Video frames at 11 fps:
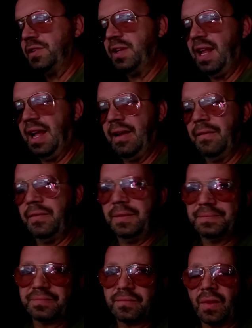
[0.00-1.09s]
ones that
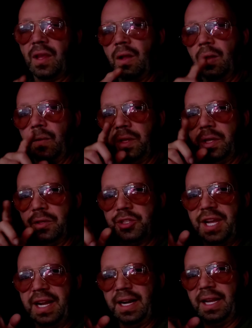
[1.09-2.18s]
have all the little
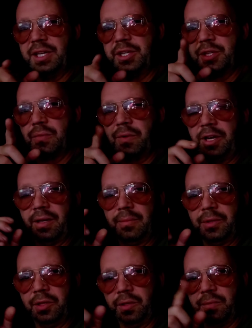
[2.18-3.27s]
jagged edges around
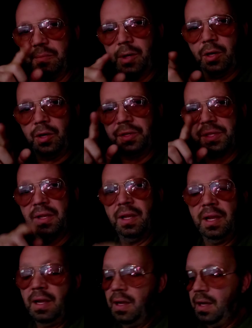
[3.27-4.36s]
them, little burrs,
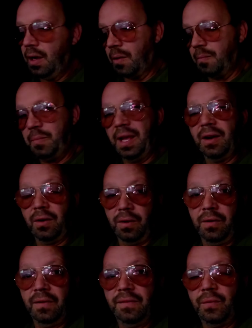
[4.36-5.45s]
are
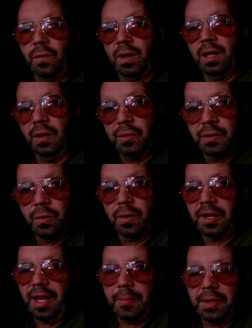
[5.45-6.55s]
better for a low
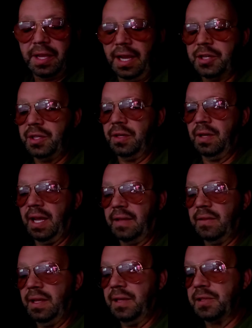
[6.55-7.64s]
torque application
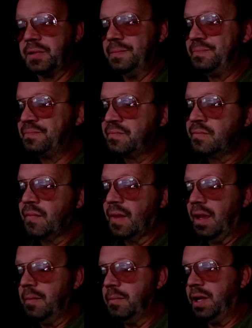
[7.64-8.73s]
like this.
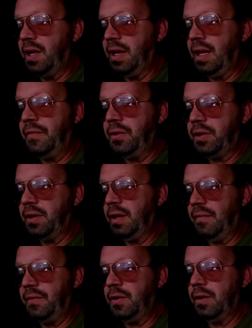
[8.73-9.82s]
But
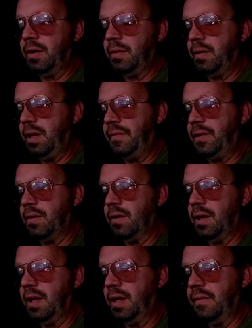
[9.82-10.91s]
if
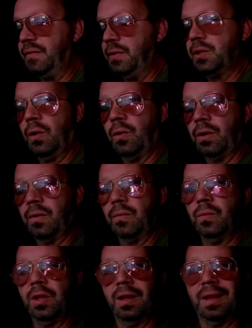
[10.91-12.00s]
your fuse holder
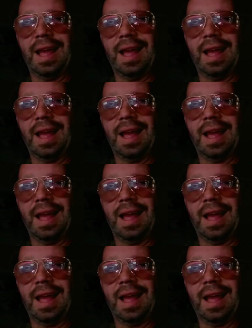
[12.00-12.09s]
will